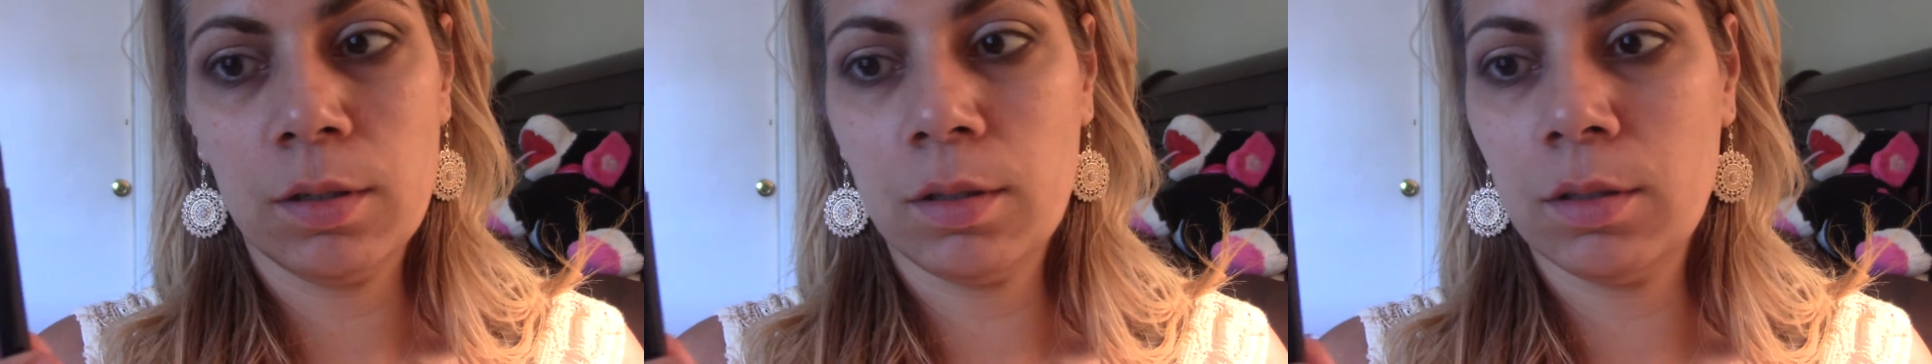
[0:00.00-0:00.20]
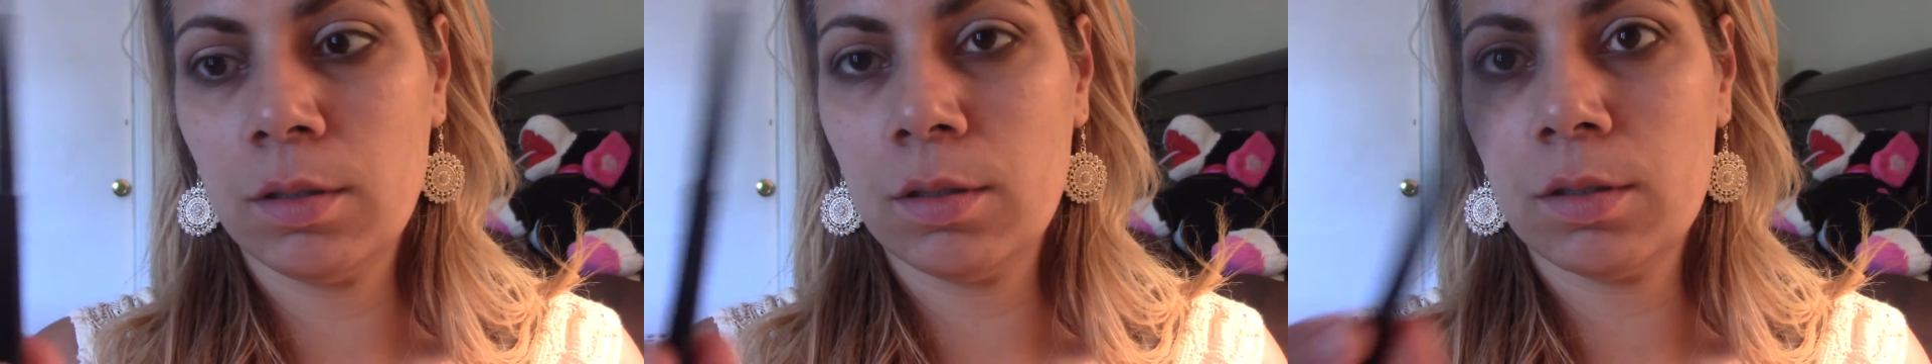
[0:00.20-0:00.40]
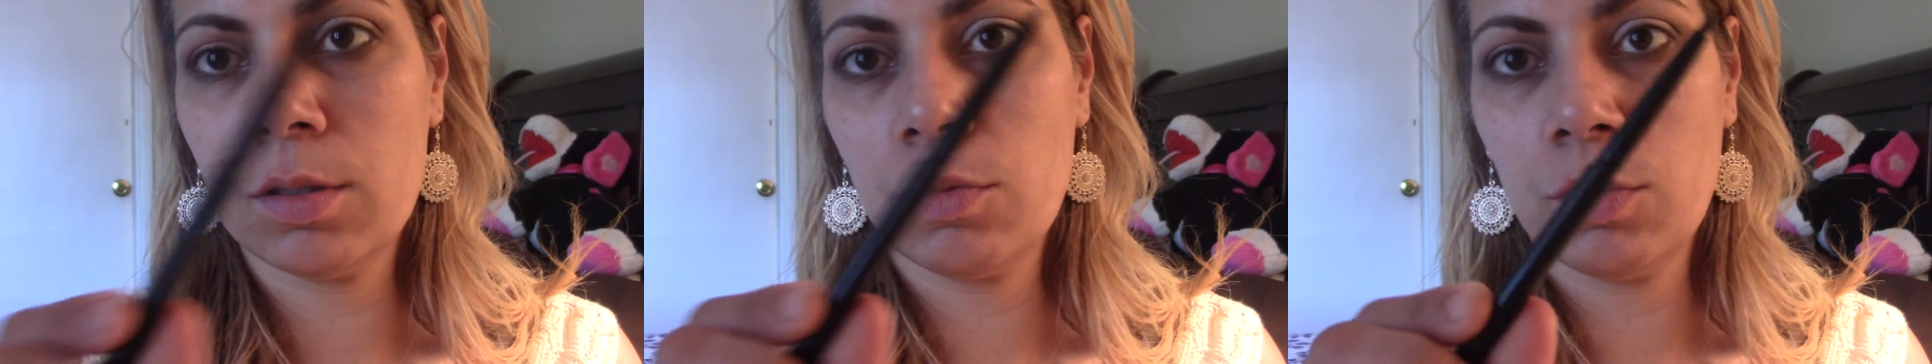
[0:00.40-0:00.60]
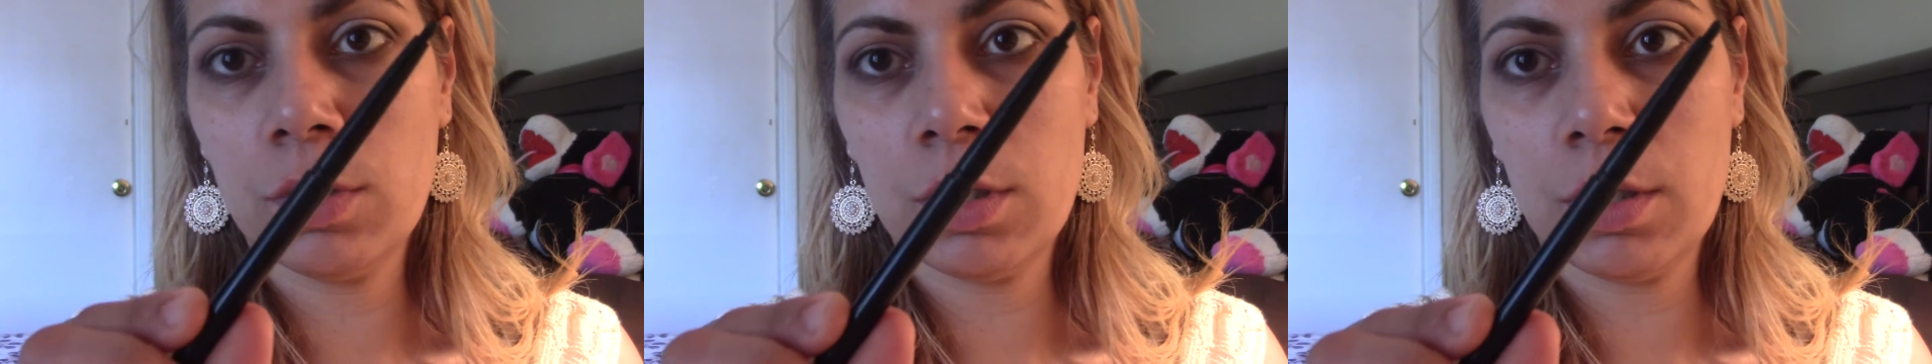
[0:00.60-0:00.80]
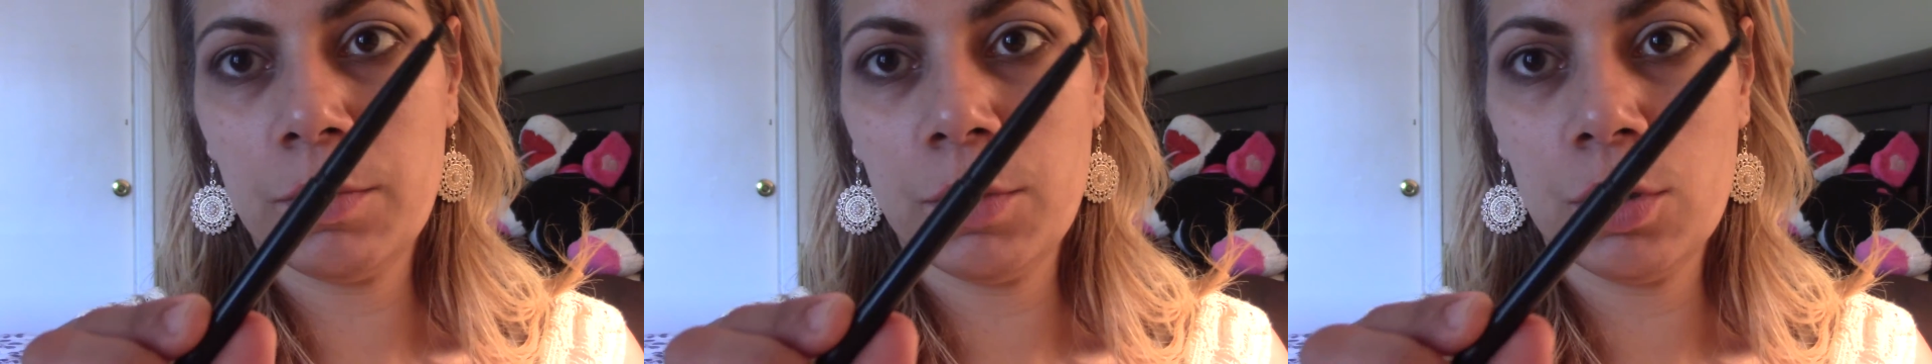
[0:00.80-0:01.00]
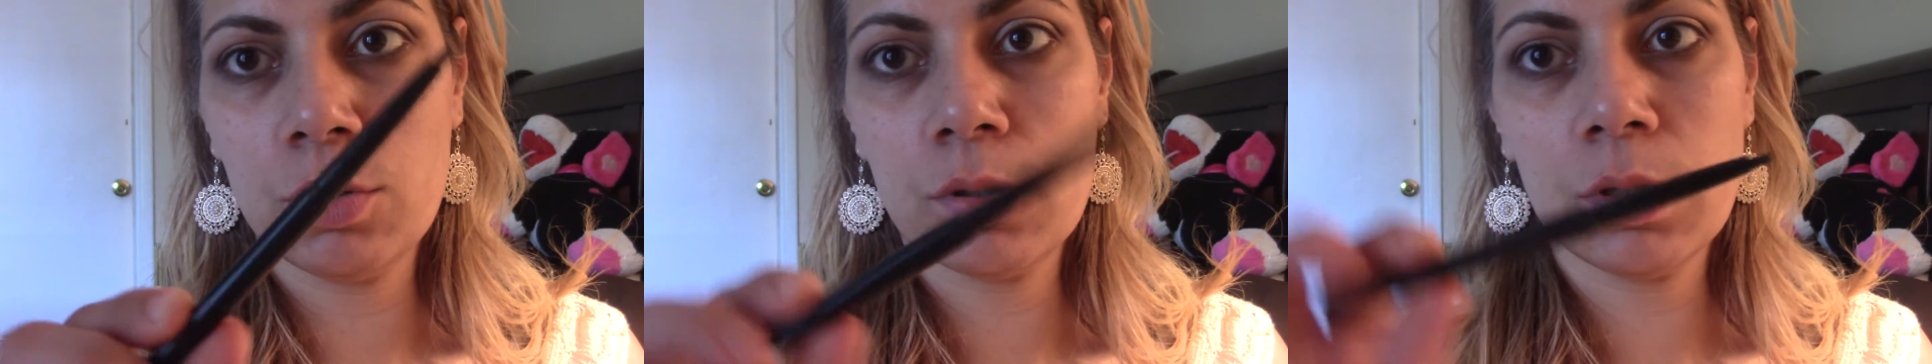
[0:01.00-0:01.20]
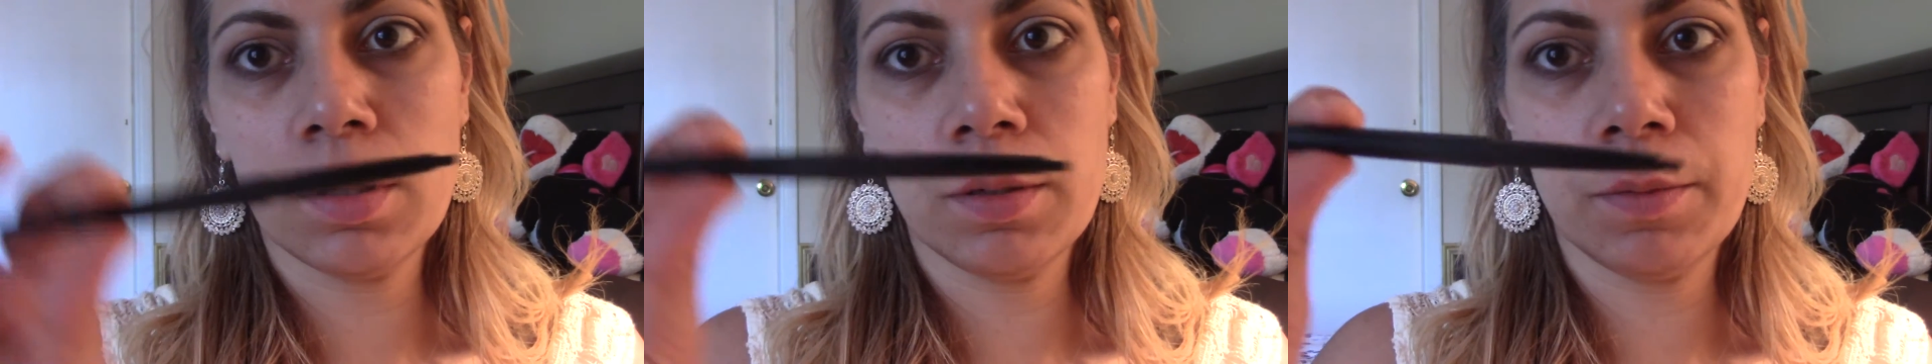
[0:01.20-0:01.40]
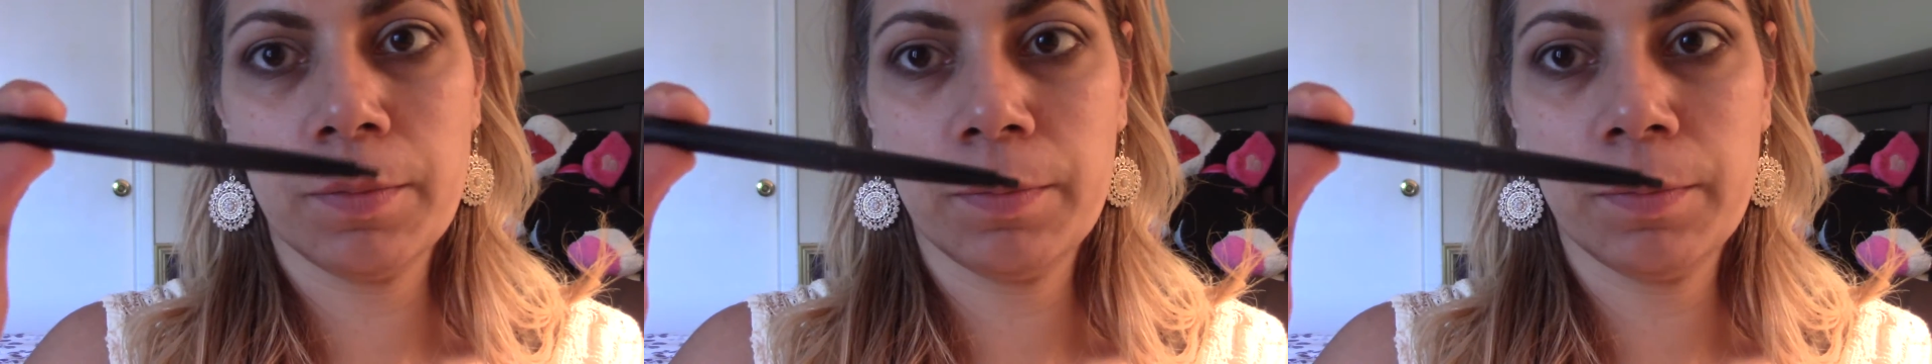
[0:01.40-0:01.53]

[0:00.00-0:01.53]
And this is the one that I'm using.